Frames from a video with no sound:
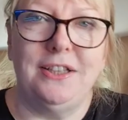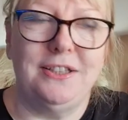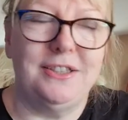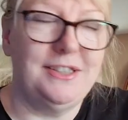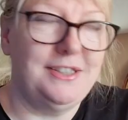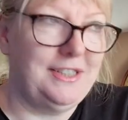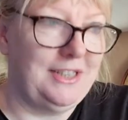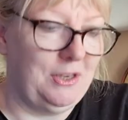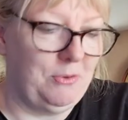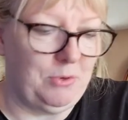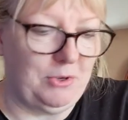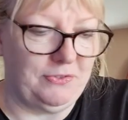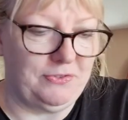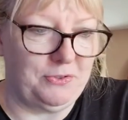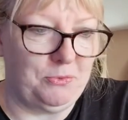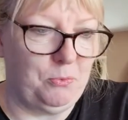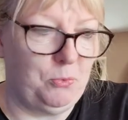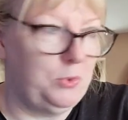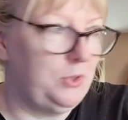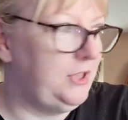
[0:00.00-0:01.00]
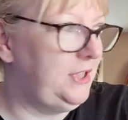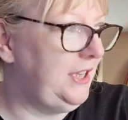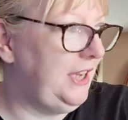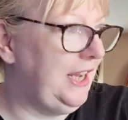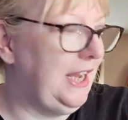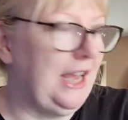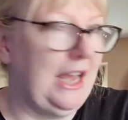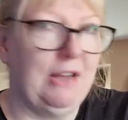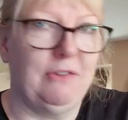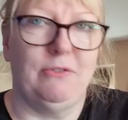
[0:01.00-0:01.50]
Let's see how
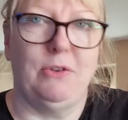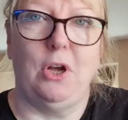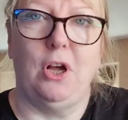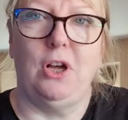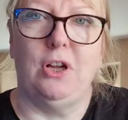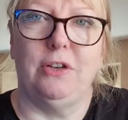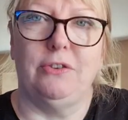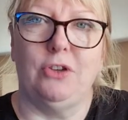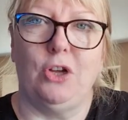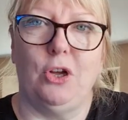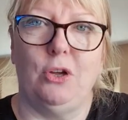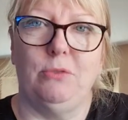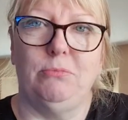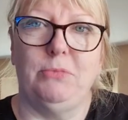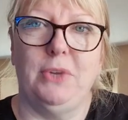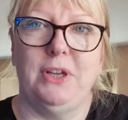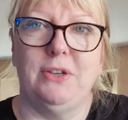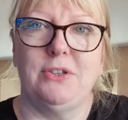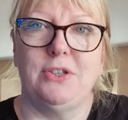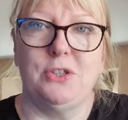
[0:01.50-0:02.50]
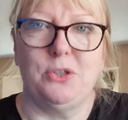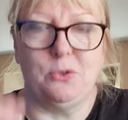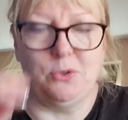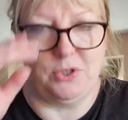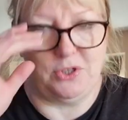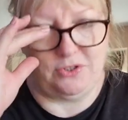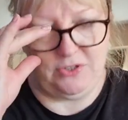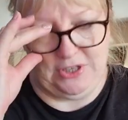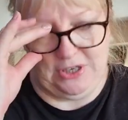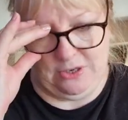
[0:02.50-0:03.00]
far I've got. My eldest
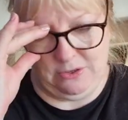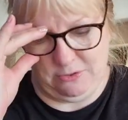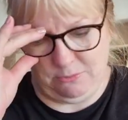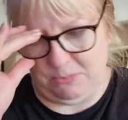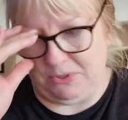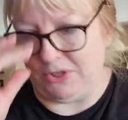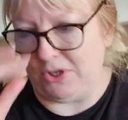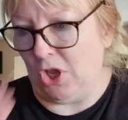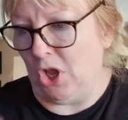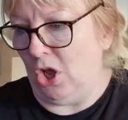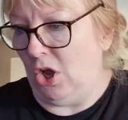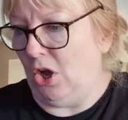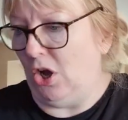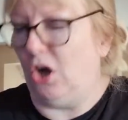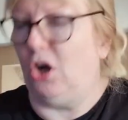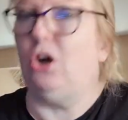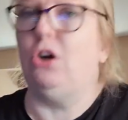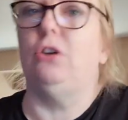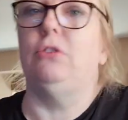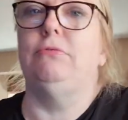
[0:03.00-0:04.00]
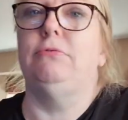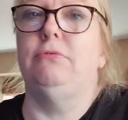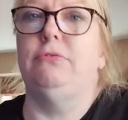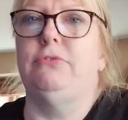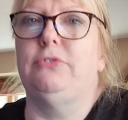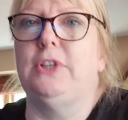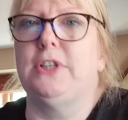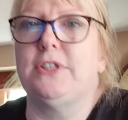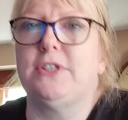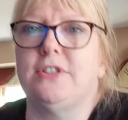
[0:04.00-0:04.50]
daughter could tell I was a bit hot and
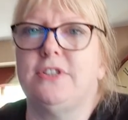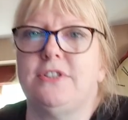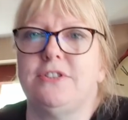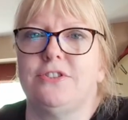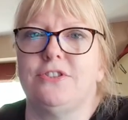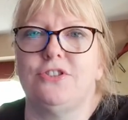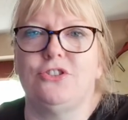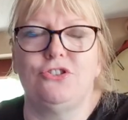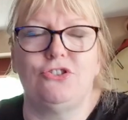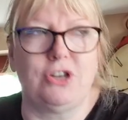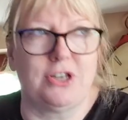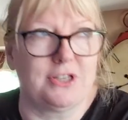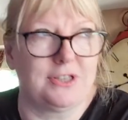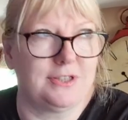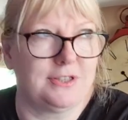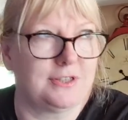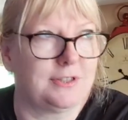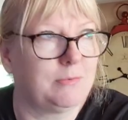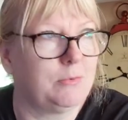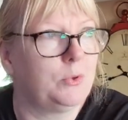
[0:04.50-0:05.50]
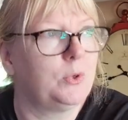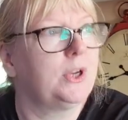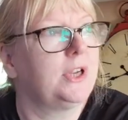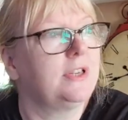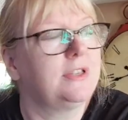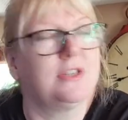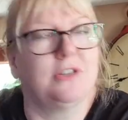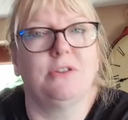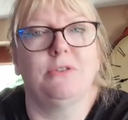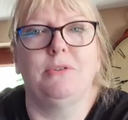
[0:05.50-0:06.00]
flustered and stressed this
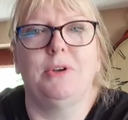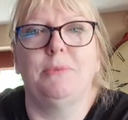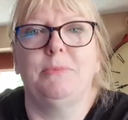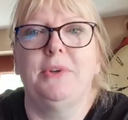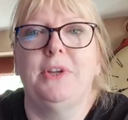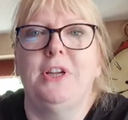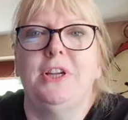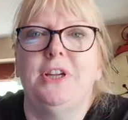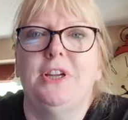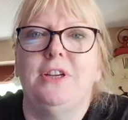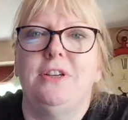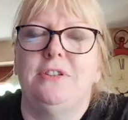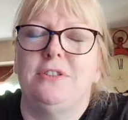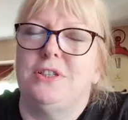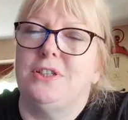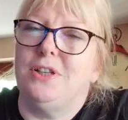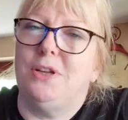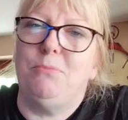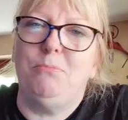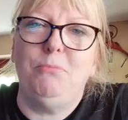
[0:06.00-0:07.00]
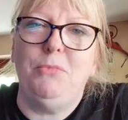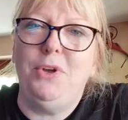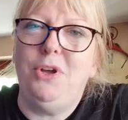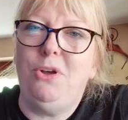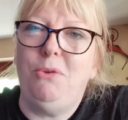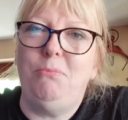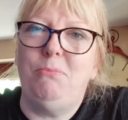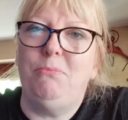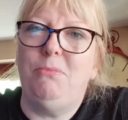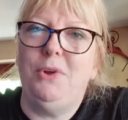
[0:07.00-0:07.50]
morning, so she's like,
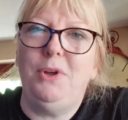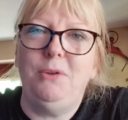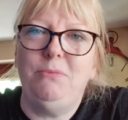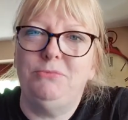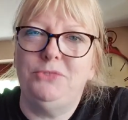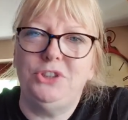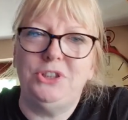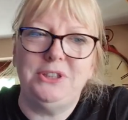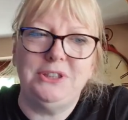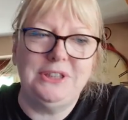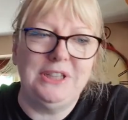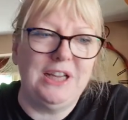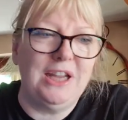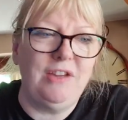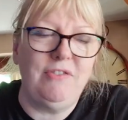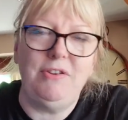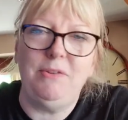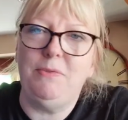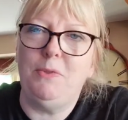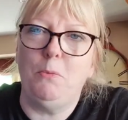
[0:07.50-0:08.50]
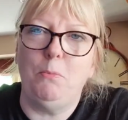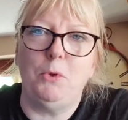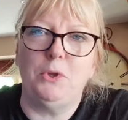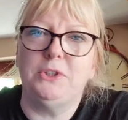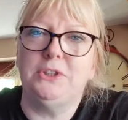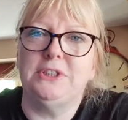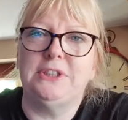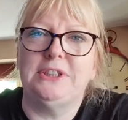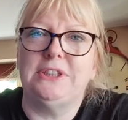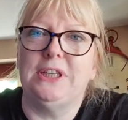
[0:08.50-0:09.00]
Mum, just give him the
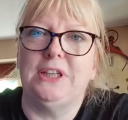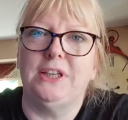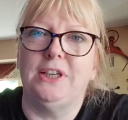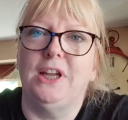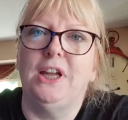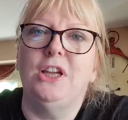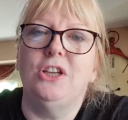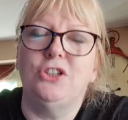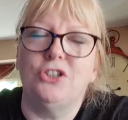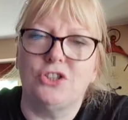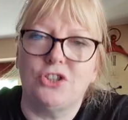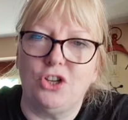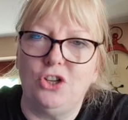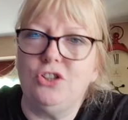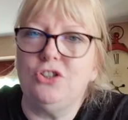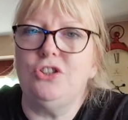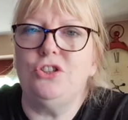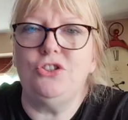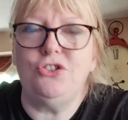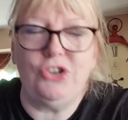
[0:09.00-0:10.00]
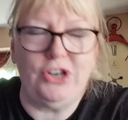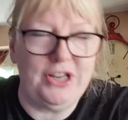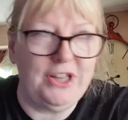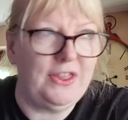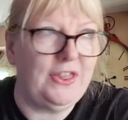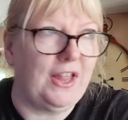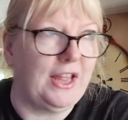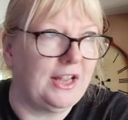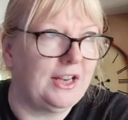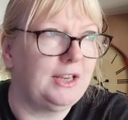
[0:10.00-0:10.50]
monster. Just concentrate
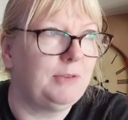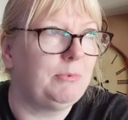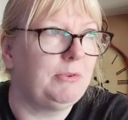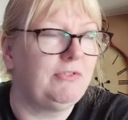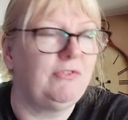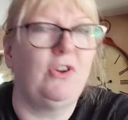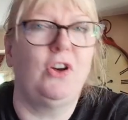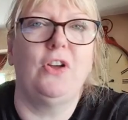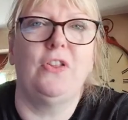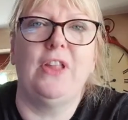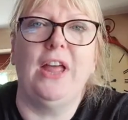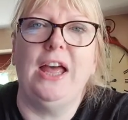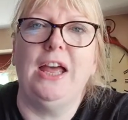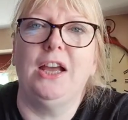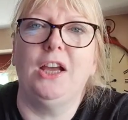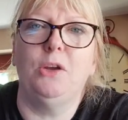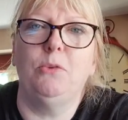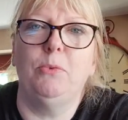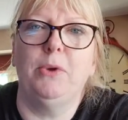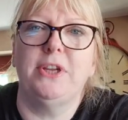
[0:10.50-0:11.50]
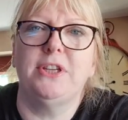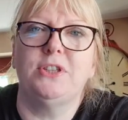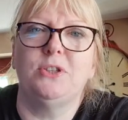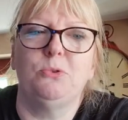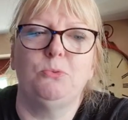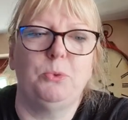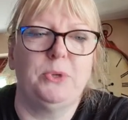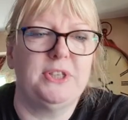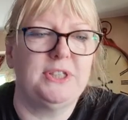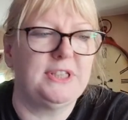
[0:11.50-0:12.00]
on that and it'll be fine. The hat can wait
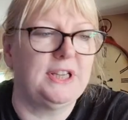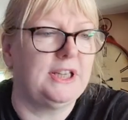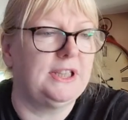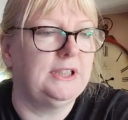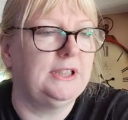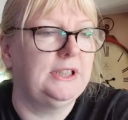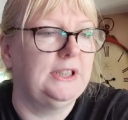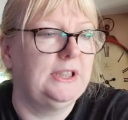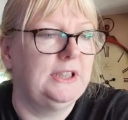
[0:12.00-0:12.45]
till winter.